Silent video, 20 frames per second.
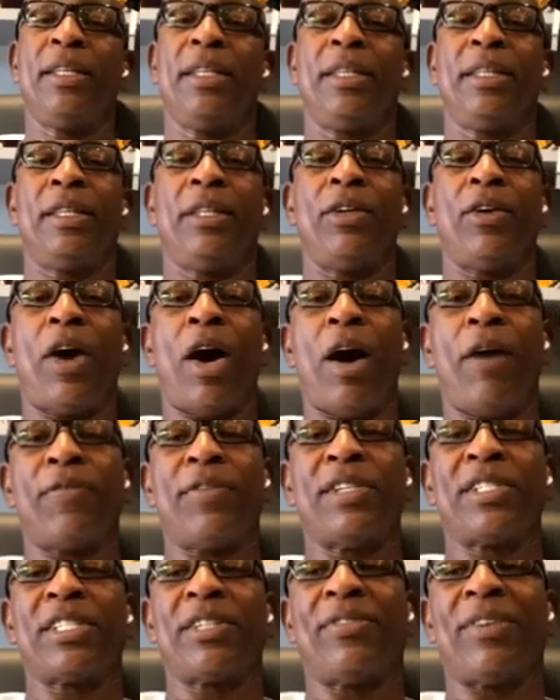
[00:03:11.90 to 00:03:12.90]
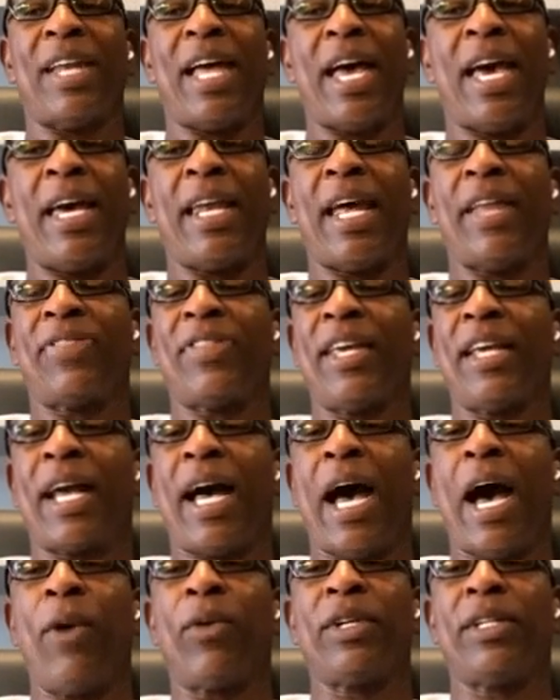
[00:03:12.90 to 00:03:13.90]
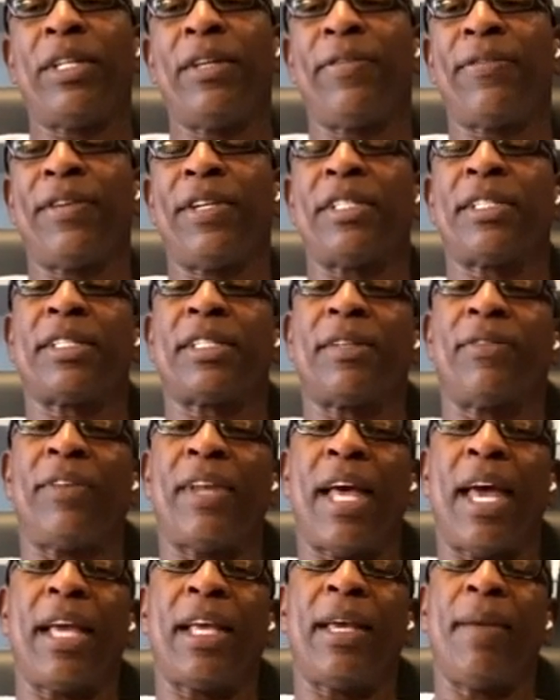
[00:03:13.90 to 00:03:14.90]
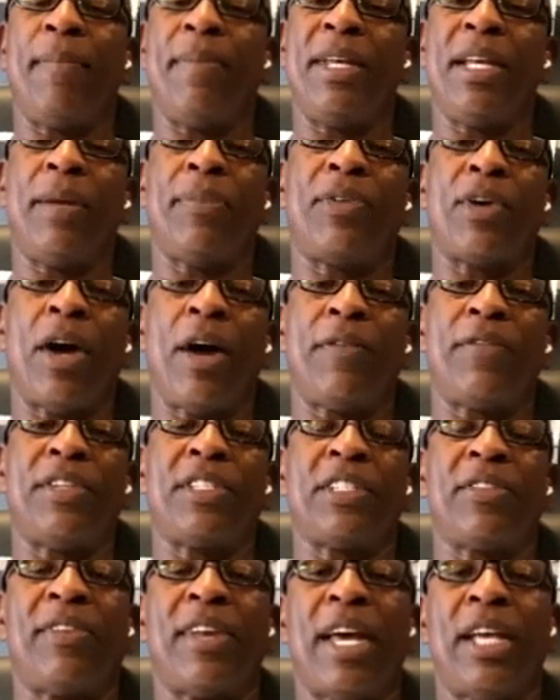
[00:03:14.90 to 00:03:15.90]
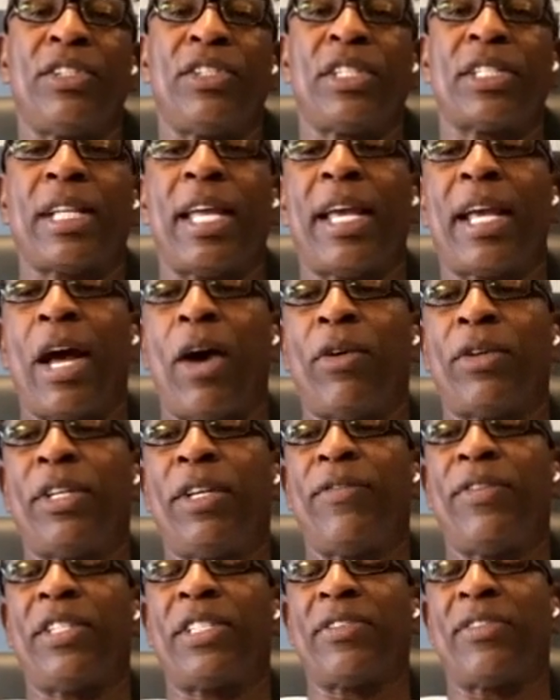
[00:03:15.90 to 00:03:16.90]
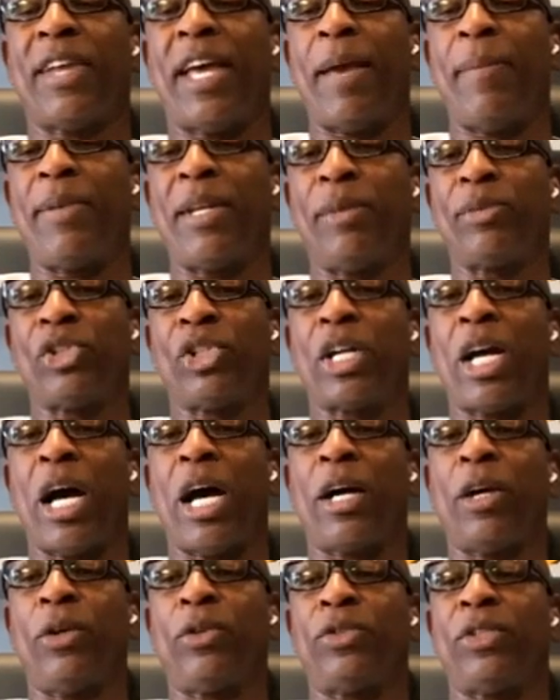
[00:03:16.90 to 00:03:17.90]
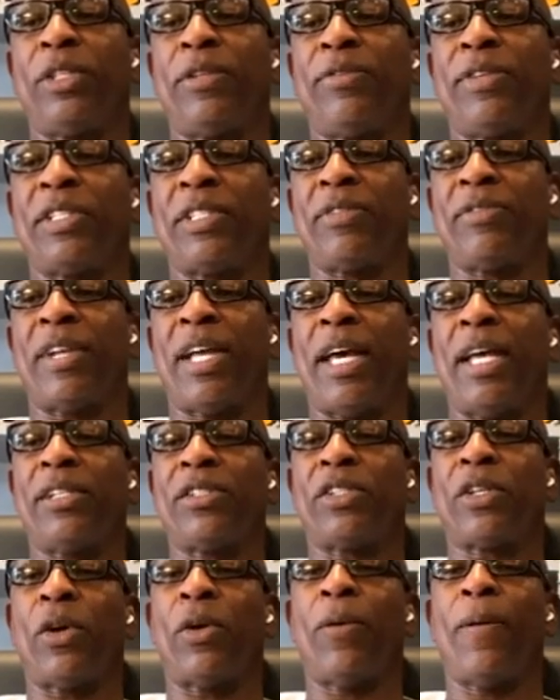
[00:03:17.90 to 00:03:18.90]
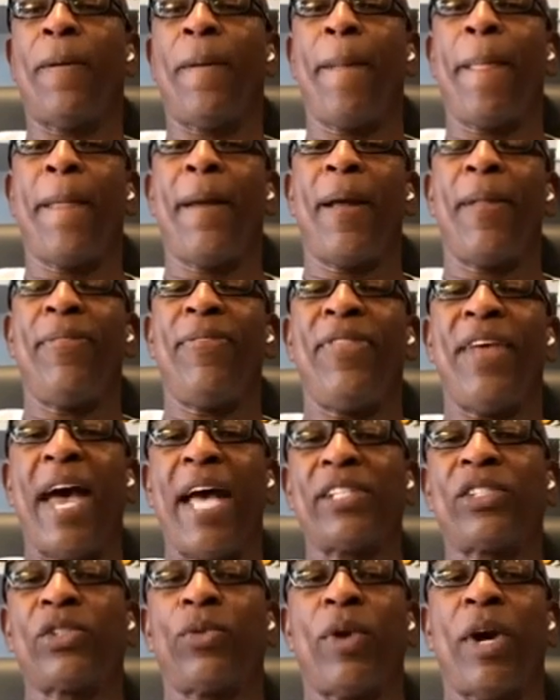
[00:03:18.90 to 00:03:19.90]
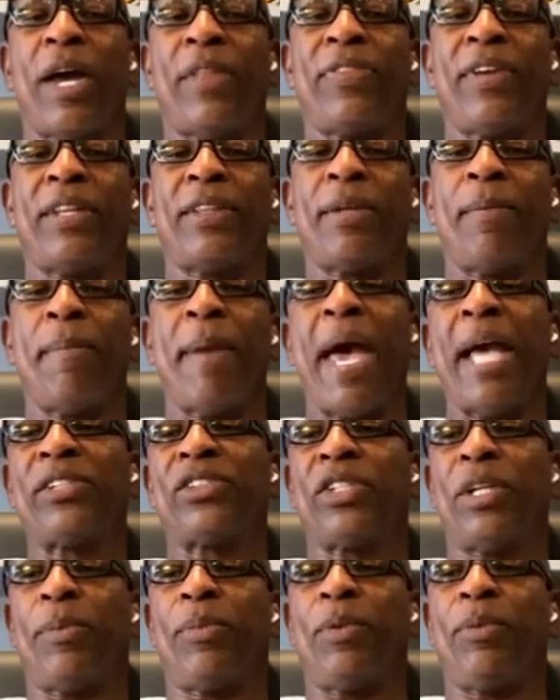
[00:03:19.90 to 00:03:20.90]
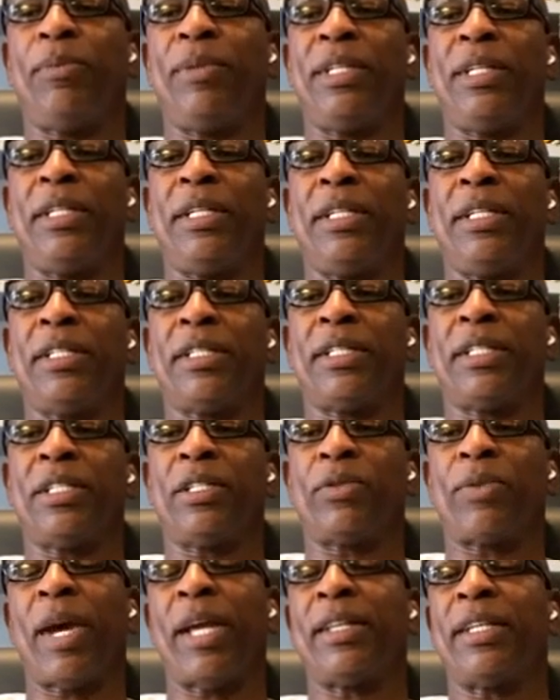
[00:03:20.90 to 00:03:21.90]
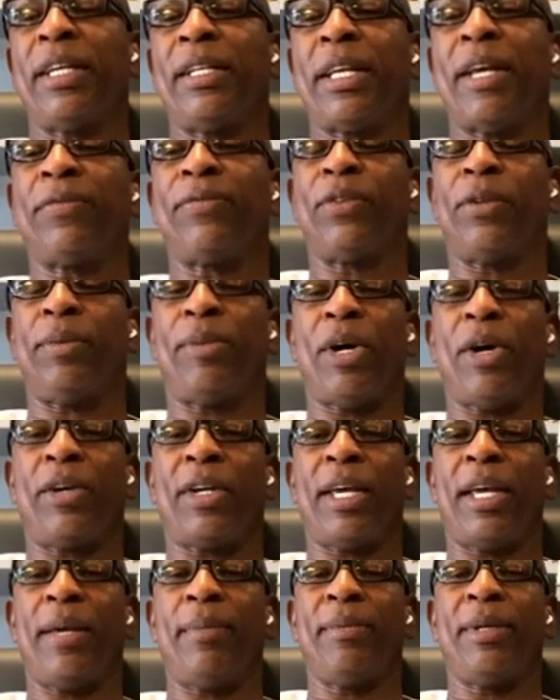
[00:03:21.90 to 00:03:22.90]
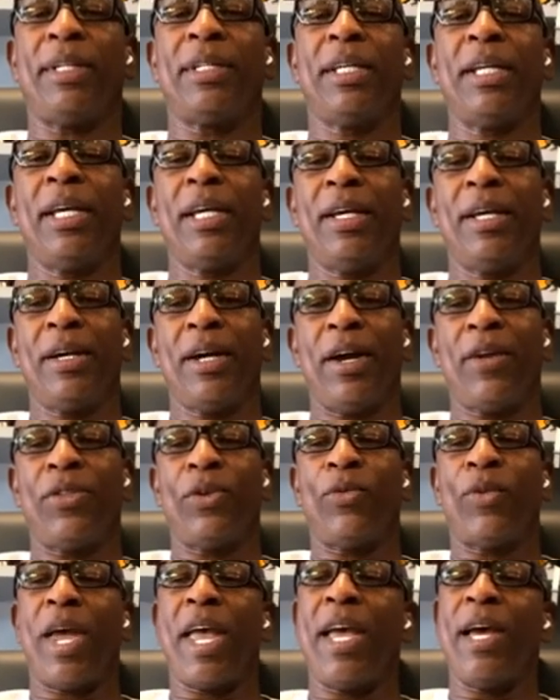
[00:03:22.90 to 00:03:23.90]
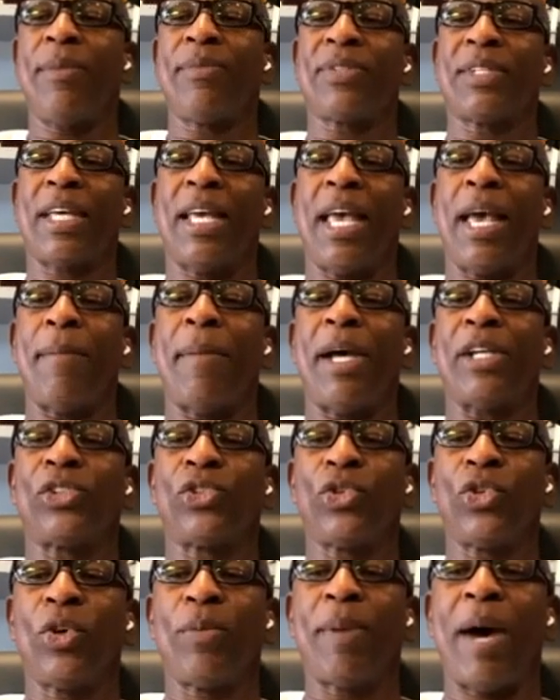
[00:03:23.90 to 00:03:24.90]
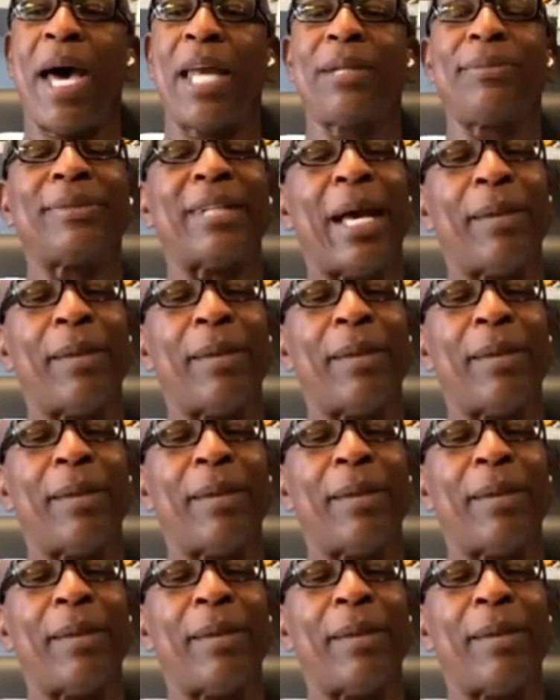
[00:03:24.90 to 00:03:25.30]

Their offensive line, I think our defensive line can beat up their offensive line, just like our defensive line beat up Chicago's defensive line. So that's where I think the matchup will be is is right there in that football game. But the Rams, am I sure about them?